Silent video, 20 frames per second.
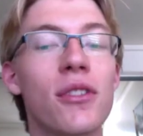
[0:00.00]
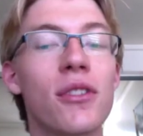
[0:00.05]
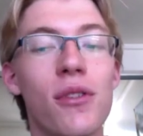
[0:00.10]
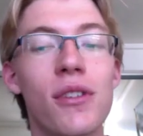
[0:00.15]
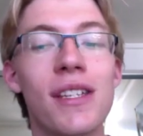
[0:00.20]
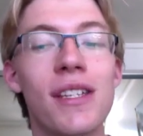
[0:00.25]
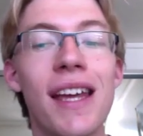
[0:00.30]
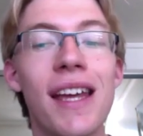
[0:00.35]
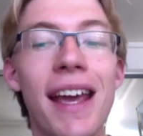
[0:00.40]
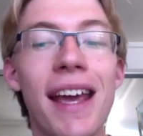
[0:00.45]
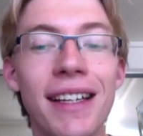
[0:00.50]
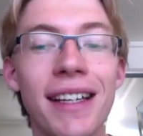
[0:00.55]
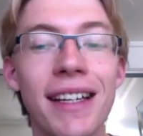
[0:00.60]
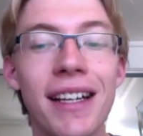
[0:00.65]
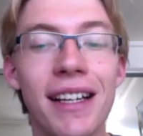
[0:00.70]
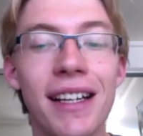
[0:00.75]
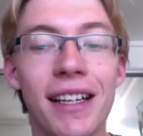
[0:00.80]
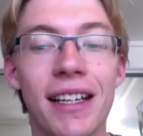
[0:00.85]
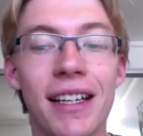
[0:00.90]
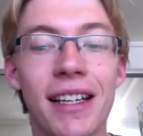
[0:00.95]
So
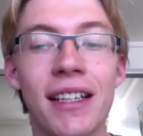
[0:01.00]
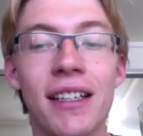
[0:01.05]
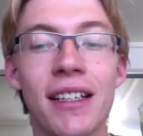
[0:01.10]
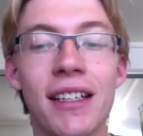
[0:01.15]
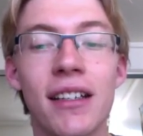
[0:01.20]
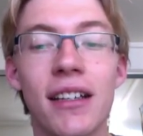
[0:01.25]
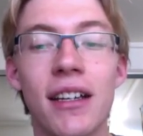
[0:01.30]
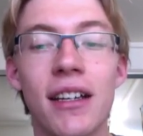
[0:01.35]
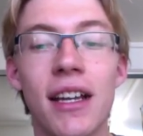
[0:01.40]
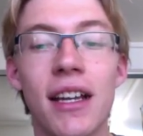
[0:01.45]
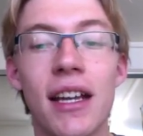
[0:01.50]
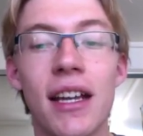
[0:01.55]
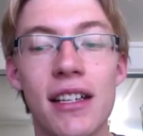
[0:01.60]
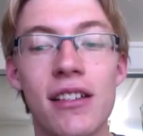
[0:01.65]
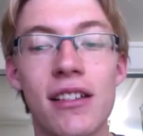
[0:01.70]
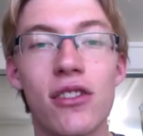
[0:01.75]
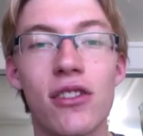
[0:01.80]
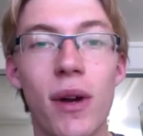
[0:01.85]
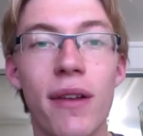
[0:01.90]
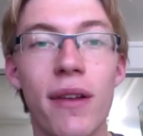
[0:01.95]
technically, it
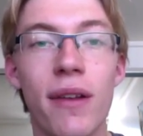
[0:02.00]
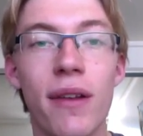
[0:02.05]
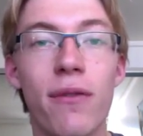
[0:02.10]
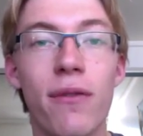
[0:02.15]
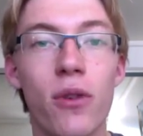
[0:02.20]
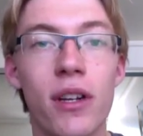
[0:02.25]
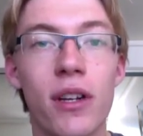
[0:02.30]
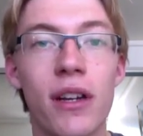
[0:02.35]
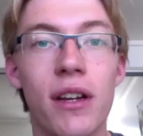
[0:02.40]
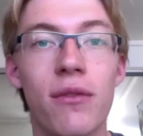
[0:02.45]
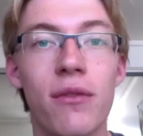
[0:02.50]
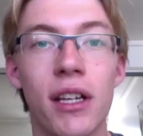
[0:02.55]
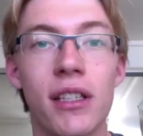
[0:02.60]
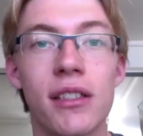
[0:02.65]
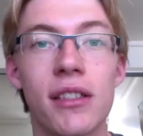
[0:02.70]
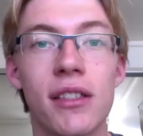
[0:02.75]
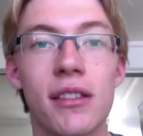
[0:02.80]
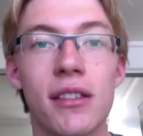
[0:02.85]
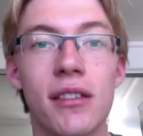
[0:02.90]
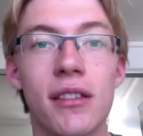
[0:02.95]
is a 2014
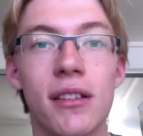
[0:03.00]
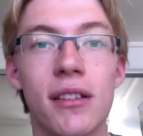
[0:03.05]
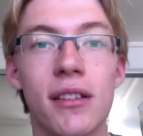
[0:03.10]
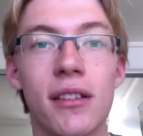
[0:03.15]
release